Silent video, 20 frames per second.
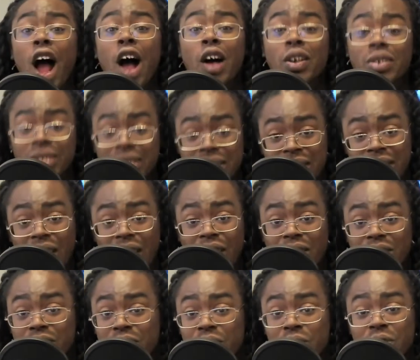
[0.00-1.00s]
I'll see y'all
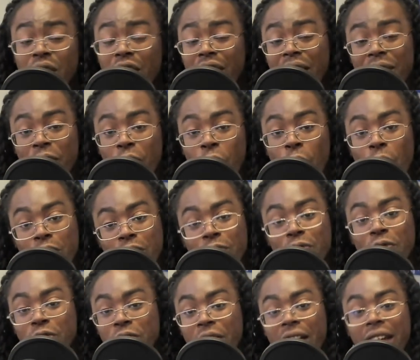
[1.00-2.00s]
soon. Y'all have a
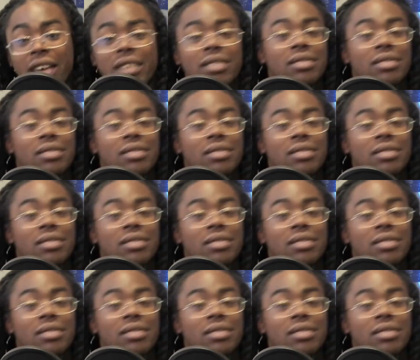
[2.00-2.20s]
wonderful day.